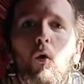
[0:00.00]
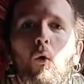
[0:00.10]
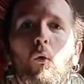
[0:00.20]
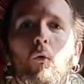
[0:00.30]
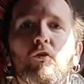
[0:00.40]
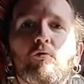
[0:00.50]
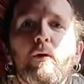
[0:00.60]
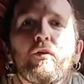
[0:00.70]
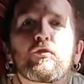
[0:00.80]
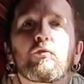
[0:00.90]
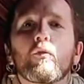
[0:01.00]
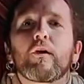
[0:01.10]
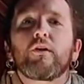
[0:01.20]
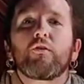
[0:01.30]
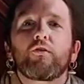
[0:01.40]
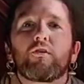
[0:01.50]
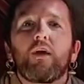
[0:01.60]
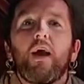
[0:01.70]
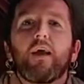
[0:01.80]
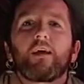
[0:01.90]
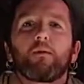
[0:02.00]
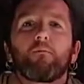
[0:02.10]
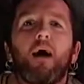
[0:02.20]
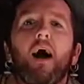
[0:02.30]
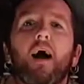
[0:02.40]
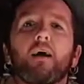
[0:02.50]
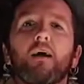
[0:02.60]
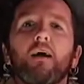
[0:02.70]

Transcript: hold space for it and you take it back.